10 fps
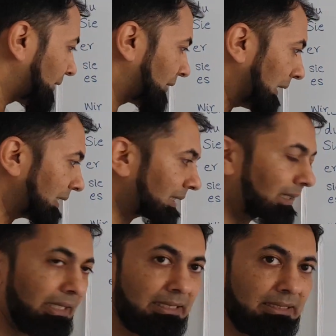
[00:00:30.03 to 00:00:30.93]
three
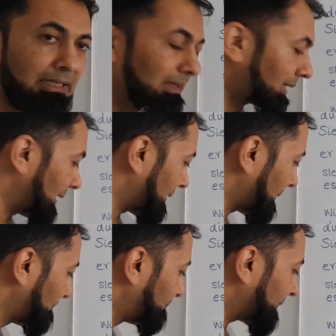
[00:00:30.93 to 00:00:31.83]
sentences
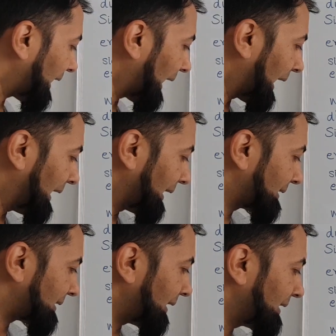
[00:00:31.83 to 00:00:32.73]
here.
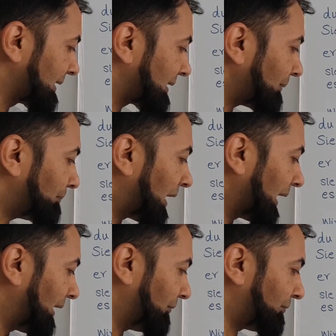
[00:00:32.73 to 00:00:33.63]
Alex is
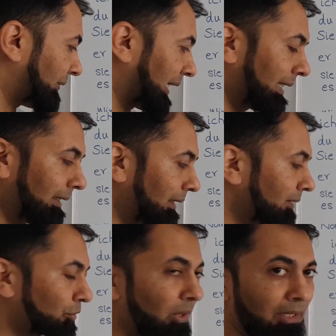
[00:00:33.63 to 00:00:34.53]
my friend.
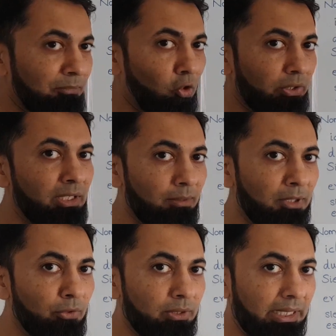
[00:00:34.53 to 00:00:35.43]
So I'm talking
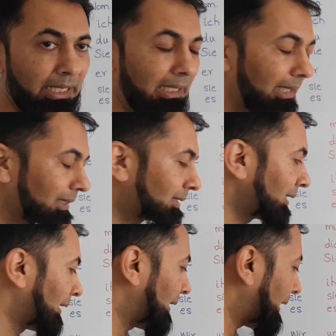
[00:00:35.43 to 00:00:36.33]
about Alex.
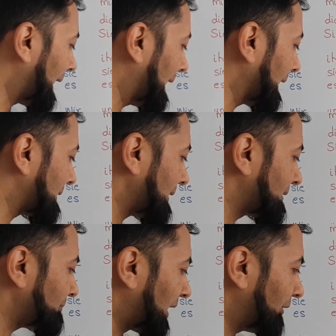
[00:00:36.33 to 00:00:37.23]
Alex
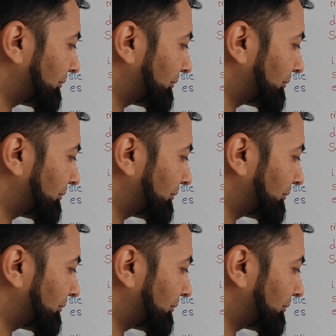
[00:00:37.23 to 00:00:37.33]
is my